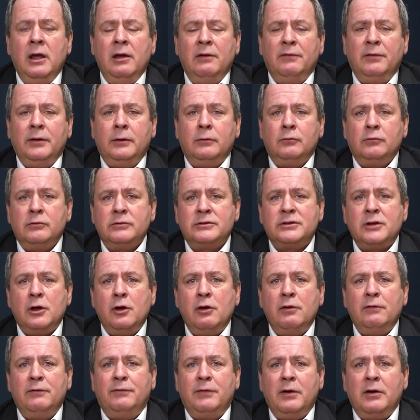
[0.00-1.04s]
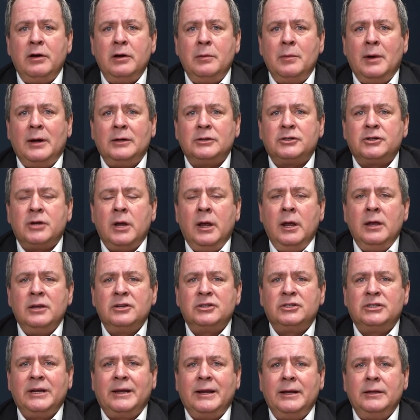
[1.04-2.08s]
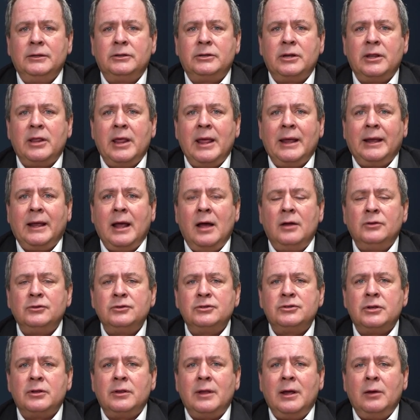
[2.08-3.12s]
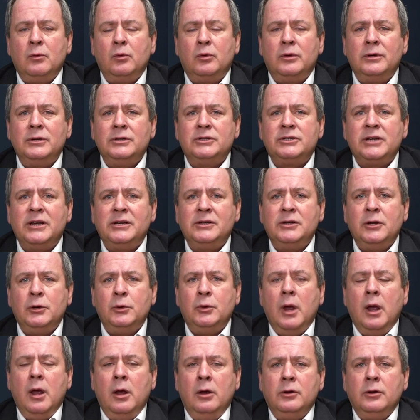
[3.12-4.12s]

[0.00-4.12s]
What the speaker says: Federal Reserve very much sticking to their guns that they will continue